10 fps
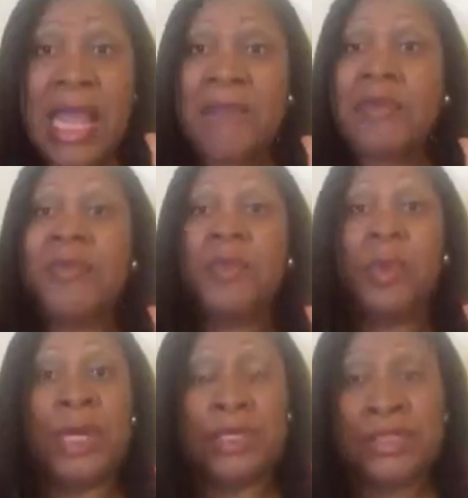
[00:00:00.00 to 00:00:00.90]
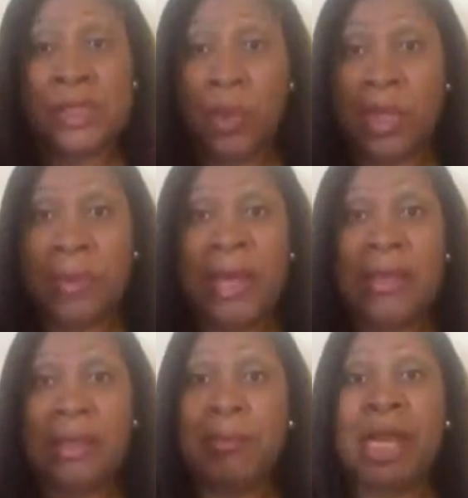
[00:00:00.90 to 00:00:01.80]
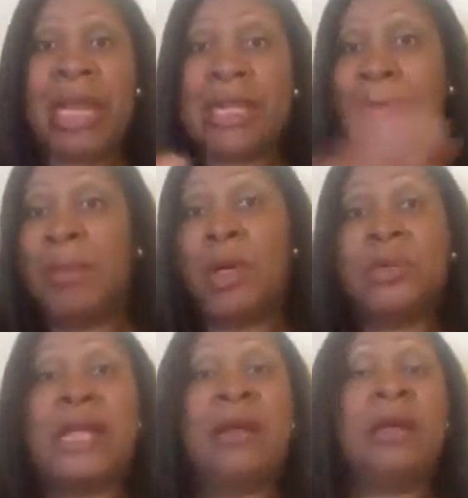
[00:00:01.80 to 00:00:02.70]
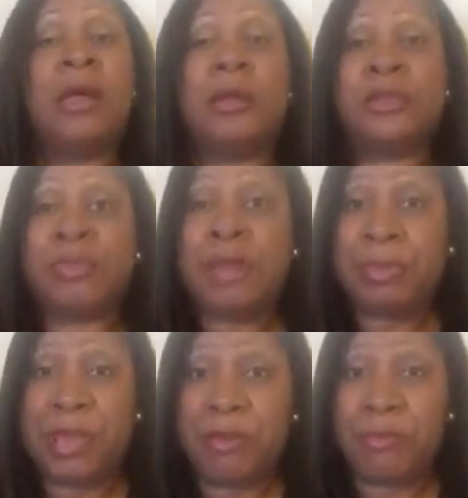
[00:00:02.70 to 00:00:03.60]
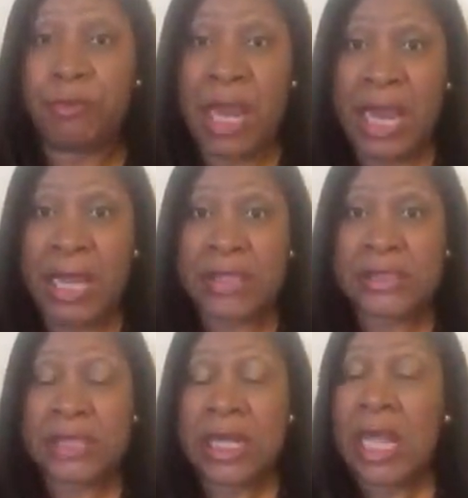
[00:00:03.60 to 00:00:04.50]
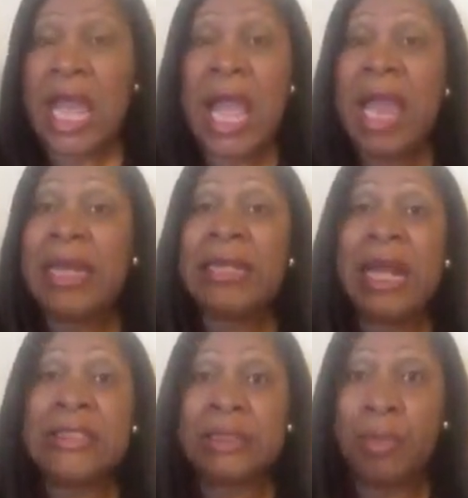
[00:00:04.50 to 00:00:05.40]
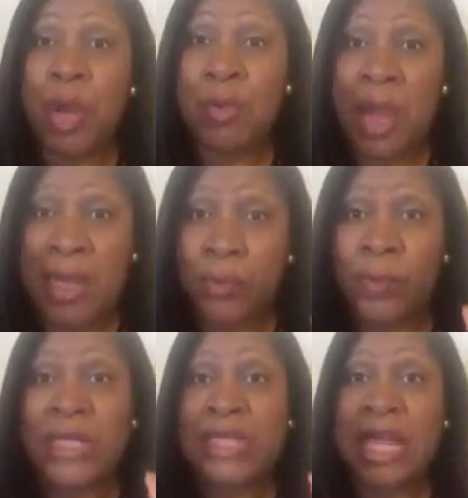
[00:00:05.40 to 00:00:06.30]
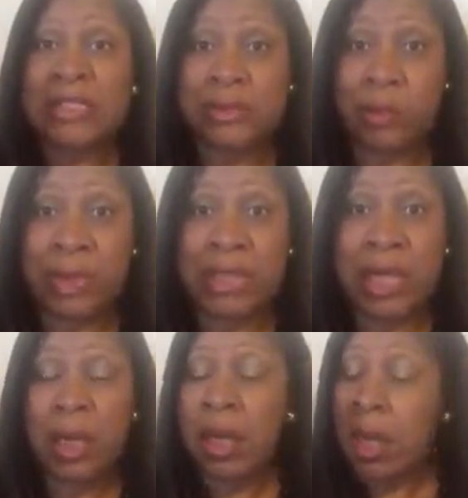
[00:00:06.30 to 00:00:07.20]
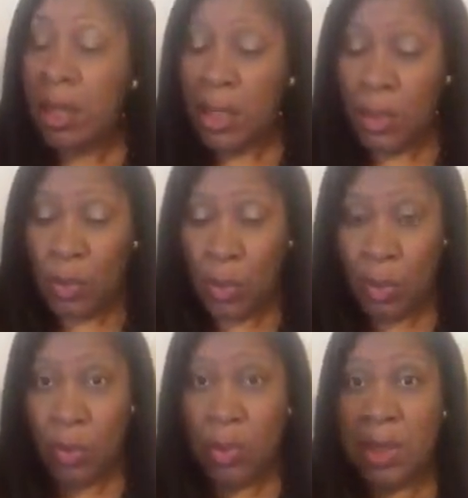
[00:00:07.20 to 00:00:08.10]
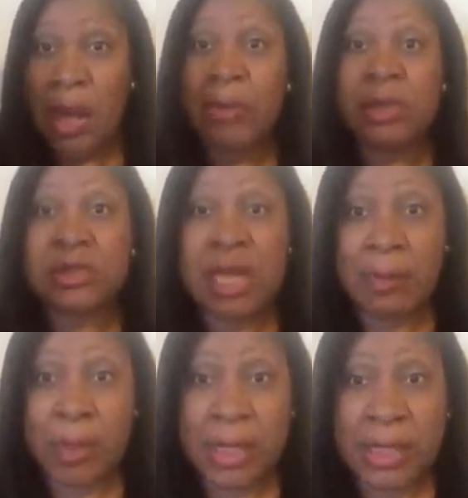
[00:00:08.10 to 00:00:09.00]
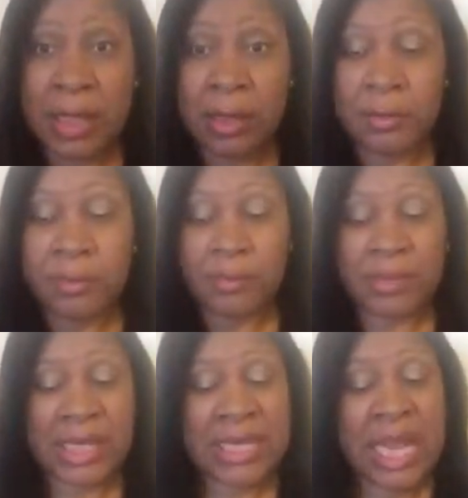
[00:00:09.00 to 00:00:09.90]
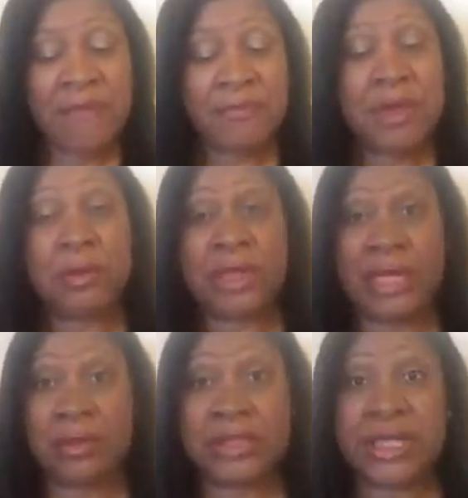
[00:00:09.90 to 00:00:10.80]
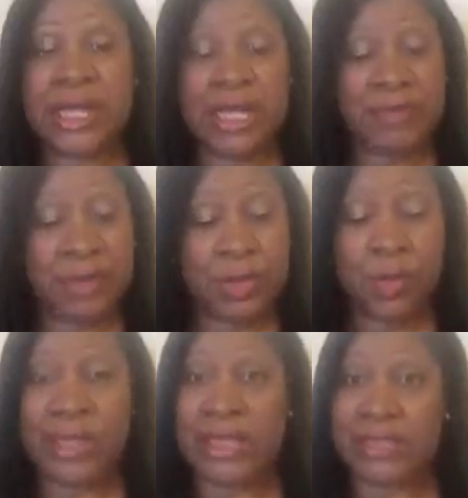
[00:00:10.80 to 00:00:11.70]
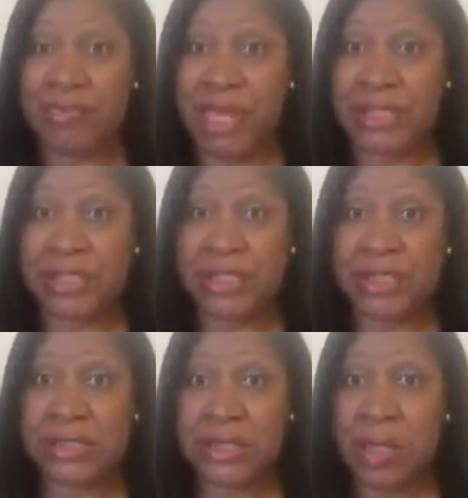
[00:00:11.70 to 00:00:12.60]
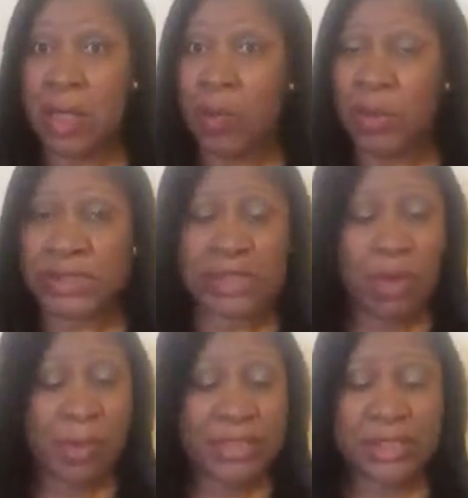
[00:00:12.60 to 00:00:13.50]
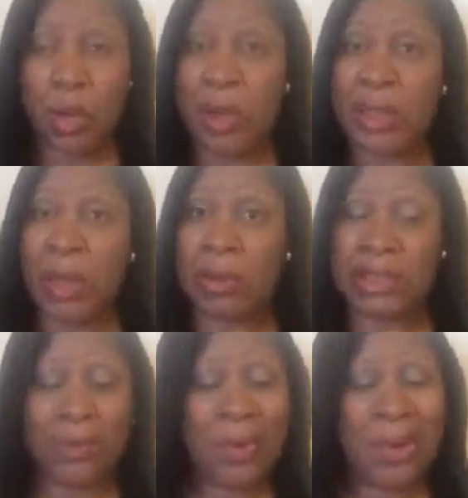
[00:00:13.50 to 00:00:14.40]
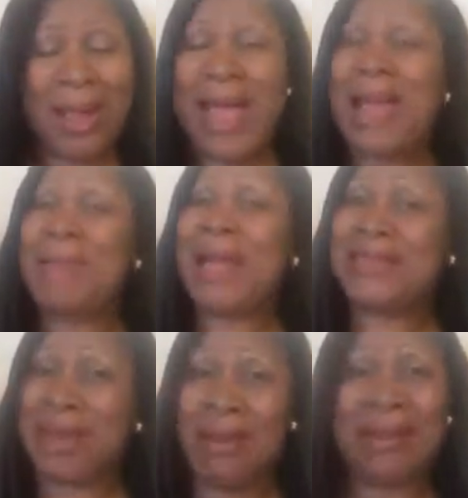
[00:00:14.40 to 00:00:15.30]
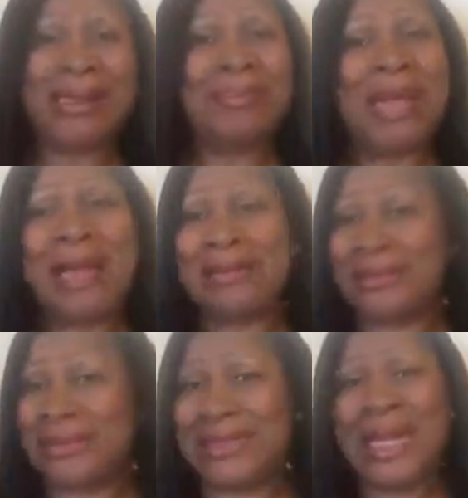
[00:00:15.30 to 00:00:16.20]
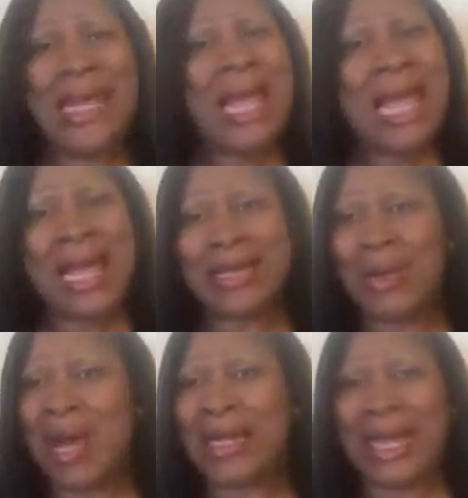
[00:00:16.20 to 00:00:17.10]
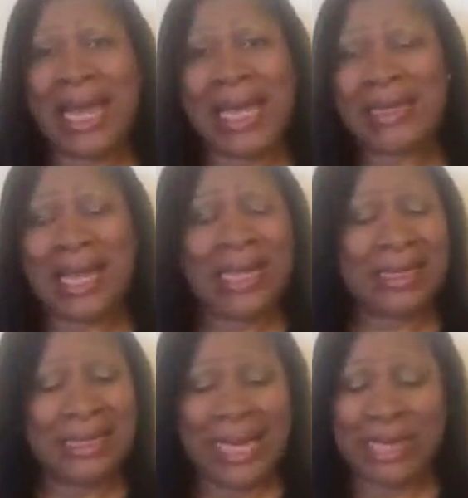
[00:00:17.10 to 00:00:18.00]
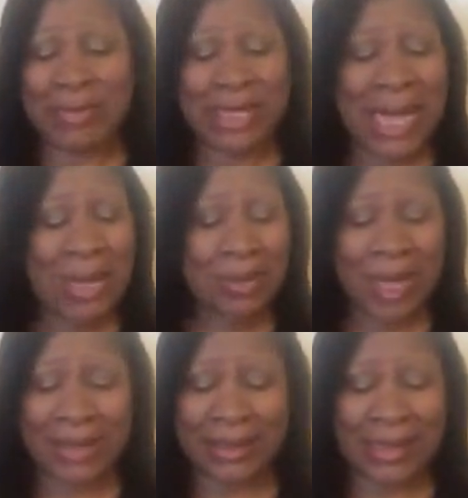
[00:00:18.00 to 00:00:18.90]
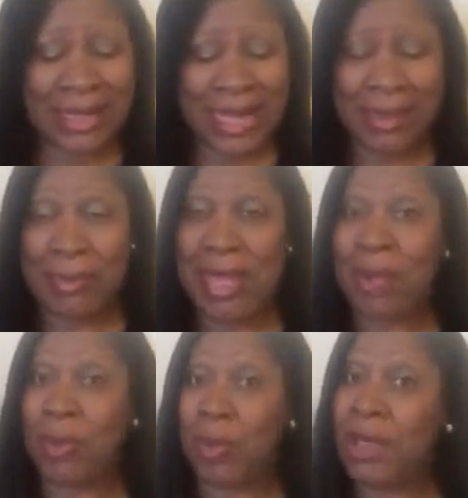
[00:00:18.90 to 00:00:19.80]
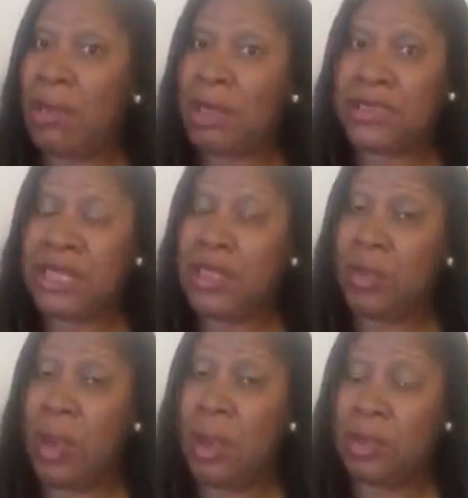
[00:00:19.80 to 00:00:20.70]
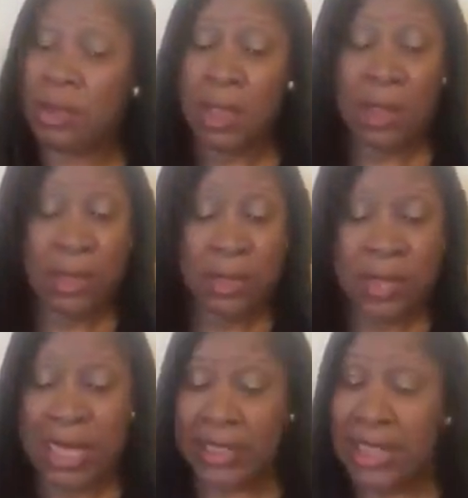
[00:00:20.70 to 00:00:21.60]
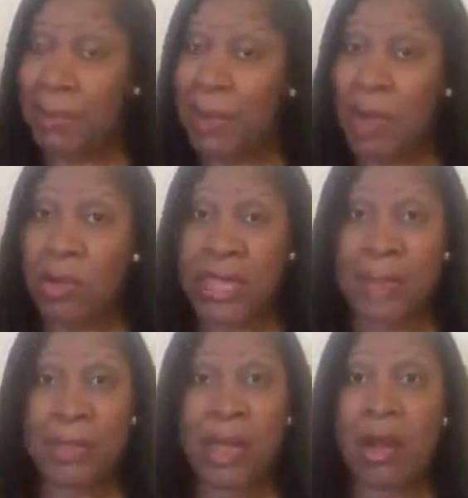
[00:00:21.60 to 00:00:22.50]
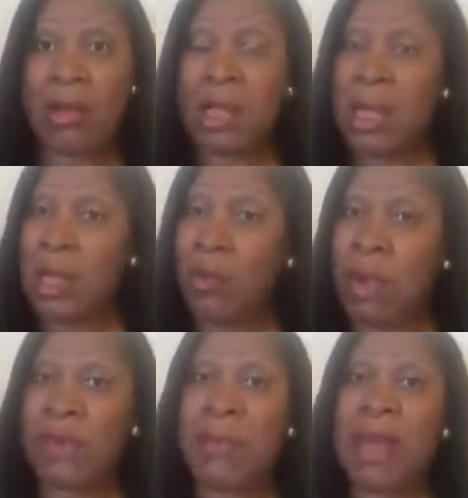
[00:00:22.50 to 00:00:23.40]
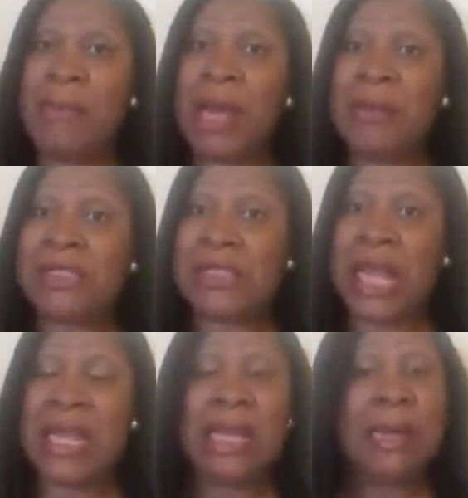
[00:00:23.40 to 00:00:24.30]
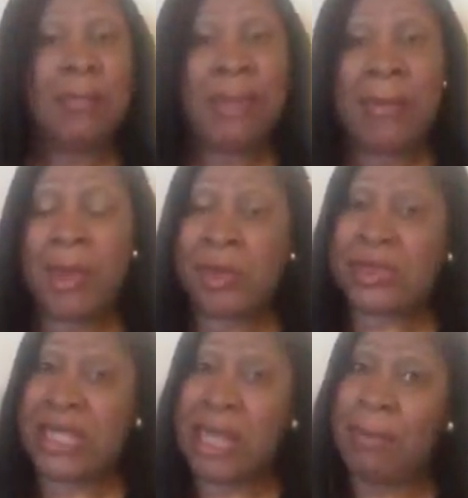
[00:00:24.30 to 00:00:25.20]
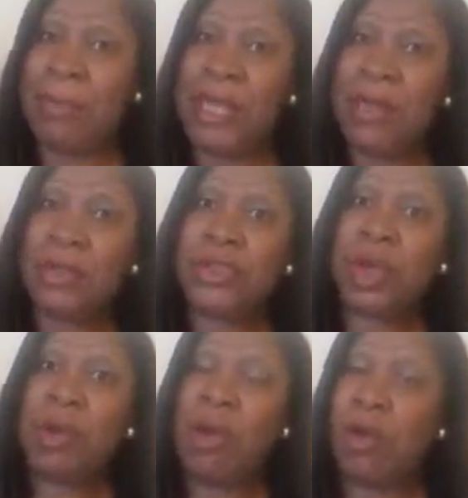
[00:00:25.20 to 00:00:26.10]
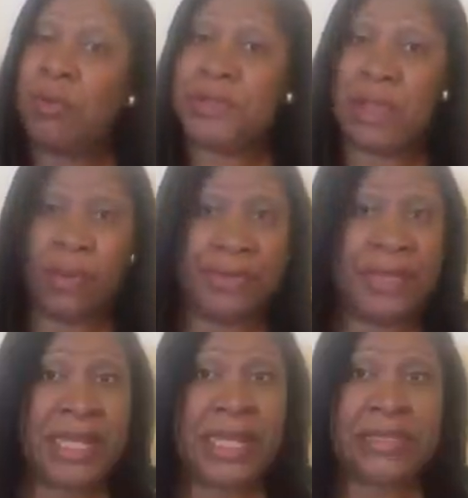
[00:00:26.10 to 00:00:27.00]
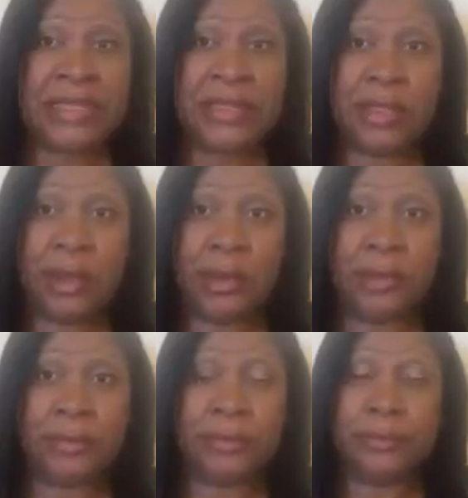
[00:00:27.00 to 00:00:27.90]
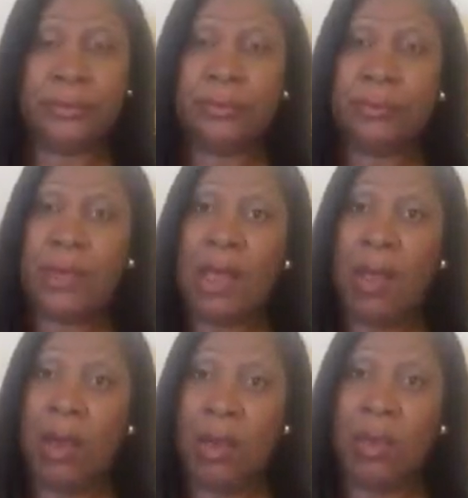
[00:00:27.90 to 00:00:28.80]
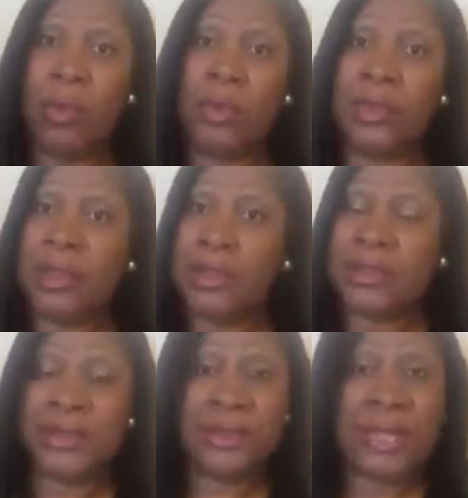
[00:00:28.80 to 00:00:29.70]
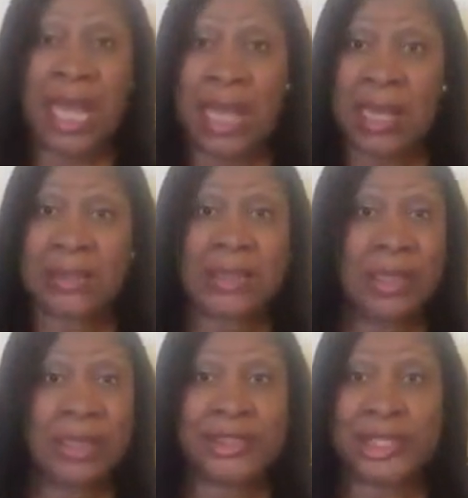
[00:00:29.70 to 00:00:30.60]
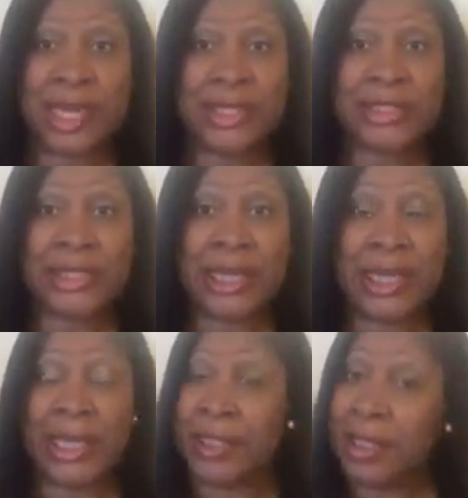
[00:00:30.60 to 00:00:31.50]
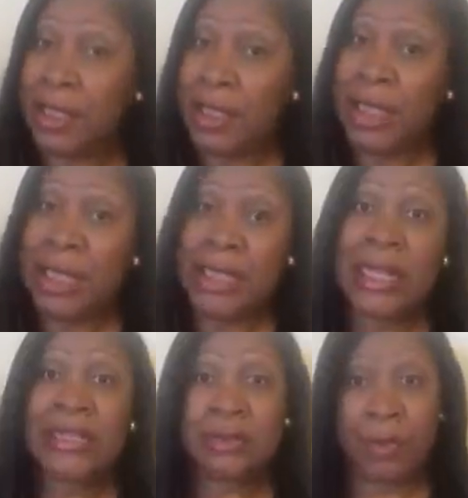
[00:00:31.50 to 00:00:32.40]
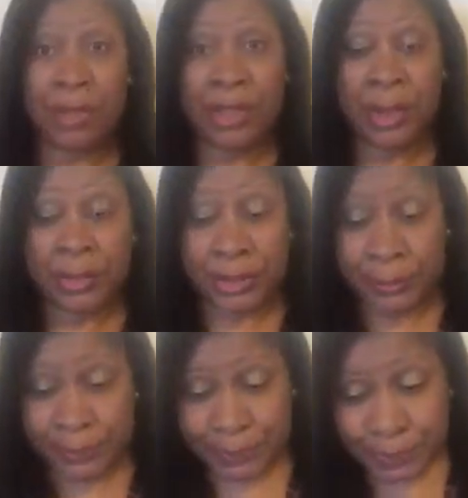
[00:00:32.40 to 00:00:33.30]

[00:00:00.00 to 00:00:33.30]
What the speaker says: haven't even read the story about the man that mowed down all those people in France. I hadn't got to the point where I could read that story yet. Whew, I'm going to stop right there. And I feel guilty even doing these messages with so much going on in the world. How am I talking about? I know how to act like a lady, but how do I think like a man? But we going to continue on. You got to keep on keeping on. What would my mama say? Mama would say, build your hopes on things eternal. Hold to God's unchanging hand. And that's what we're going to do.